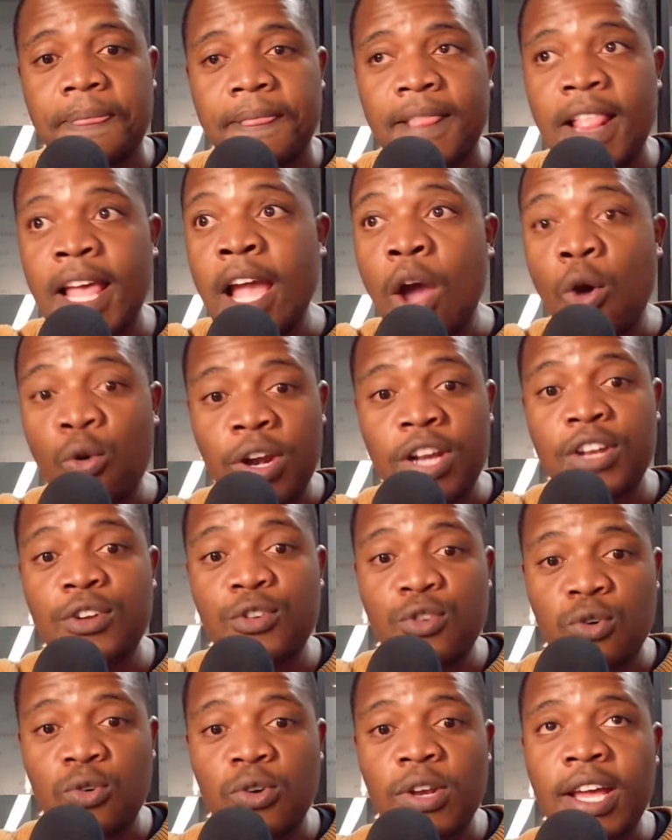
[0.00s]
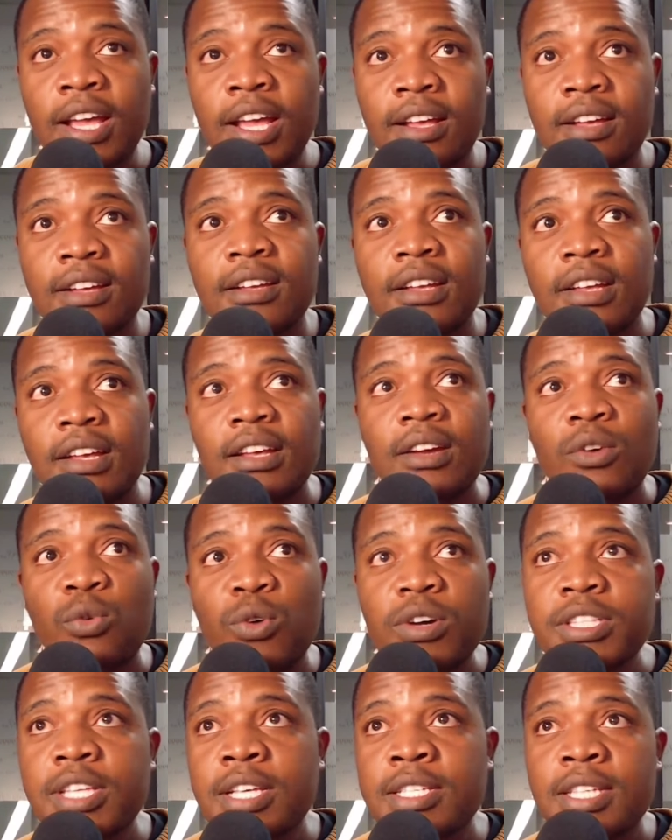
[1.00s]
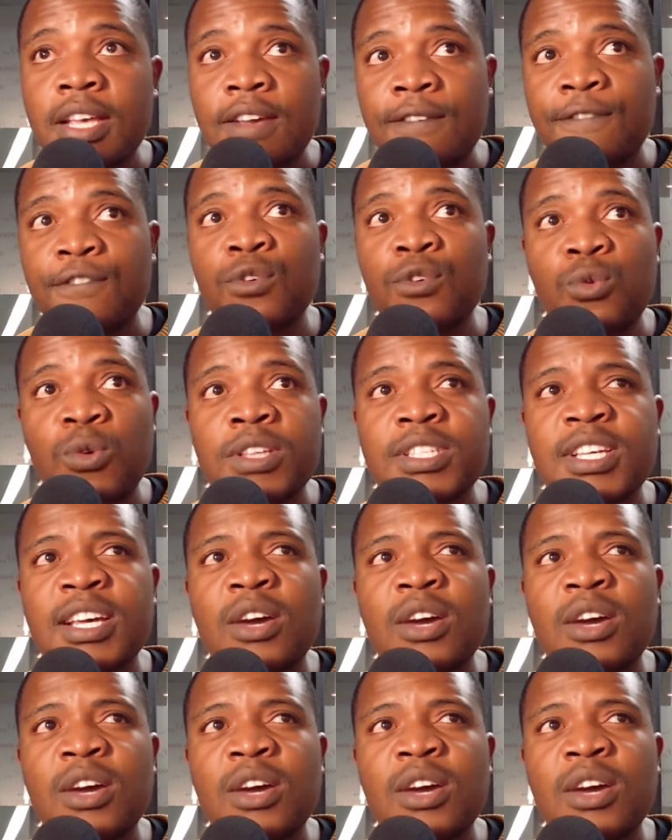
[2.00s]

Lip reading: Like, I already know, like, once they say a few words,